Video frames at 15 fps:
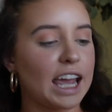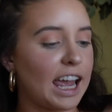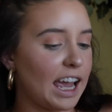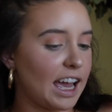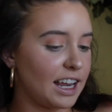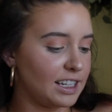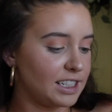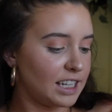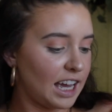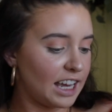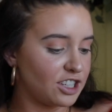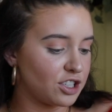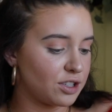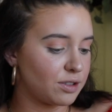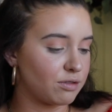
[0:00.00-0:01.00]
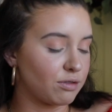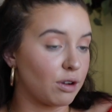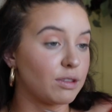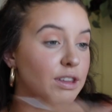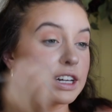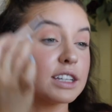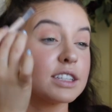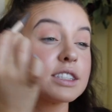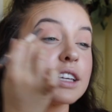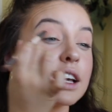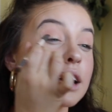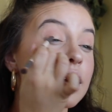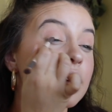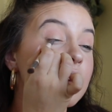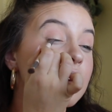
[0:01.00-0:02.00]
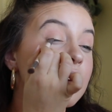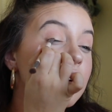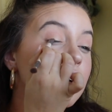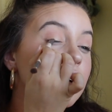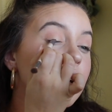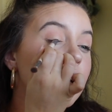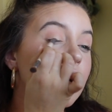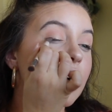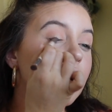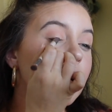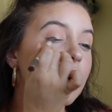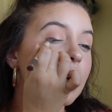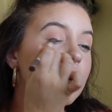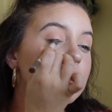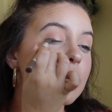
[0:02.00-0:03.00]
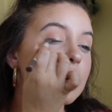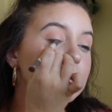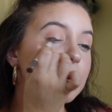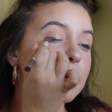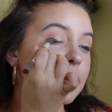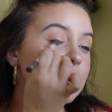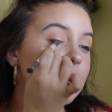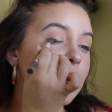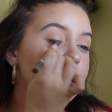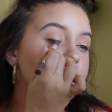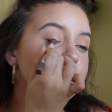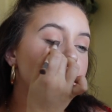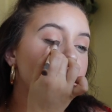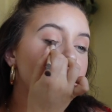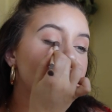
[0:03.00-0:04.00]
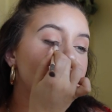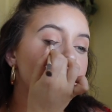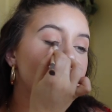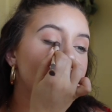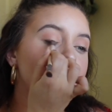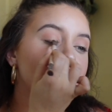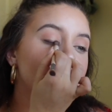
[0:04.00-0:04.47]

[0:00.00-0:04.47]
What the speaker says: And I just throw this along my lash line.